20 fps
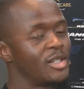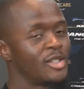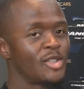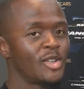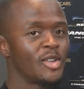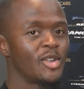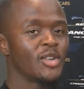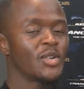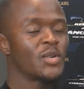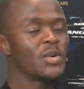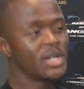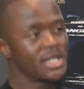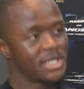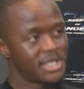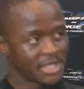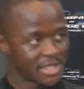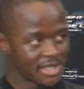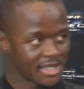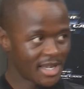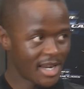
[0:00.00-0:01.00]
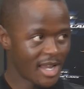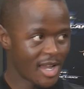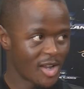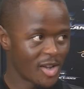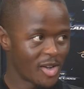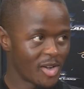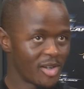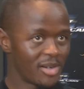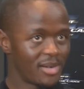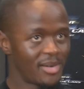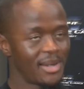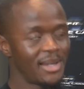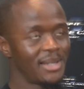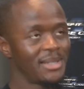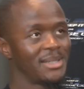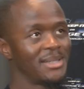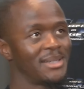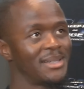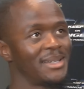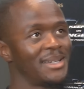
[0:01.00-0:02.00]
So a question that I got,
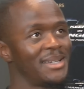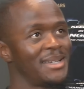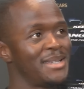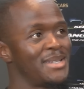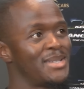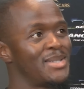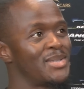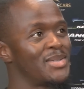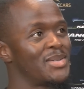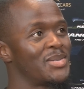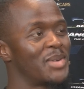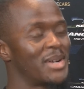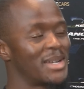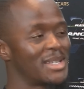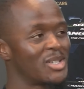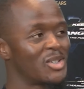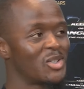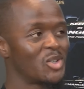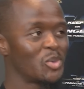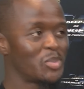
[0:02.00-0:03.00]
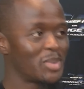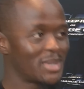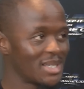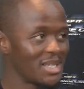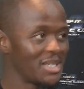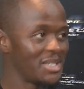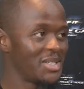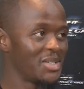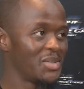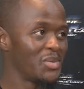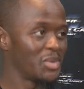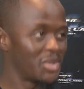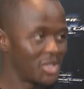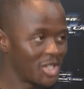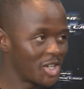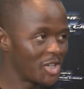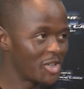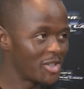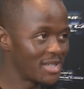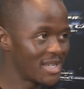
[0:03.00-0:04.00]
right, is what is our obsession with
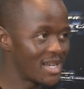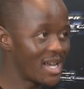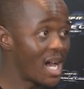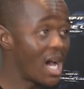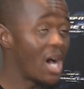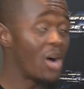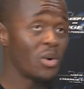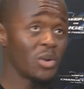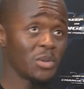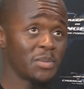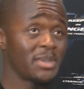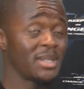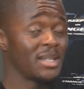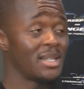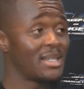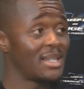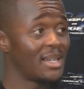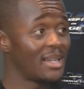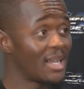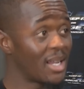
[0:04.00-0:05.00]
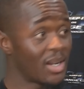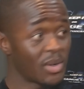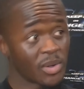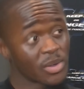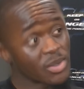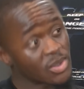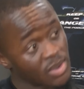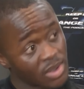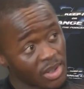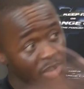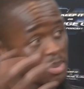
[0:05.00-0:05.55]
Toyota? Our obsession and also the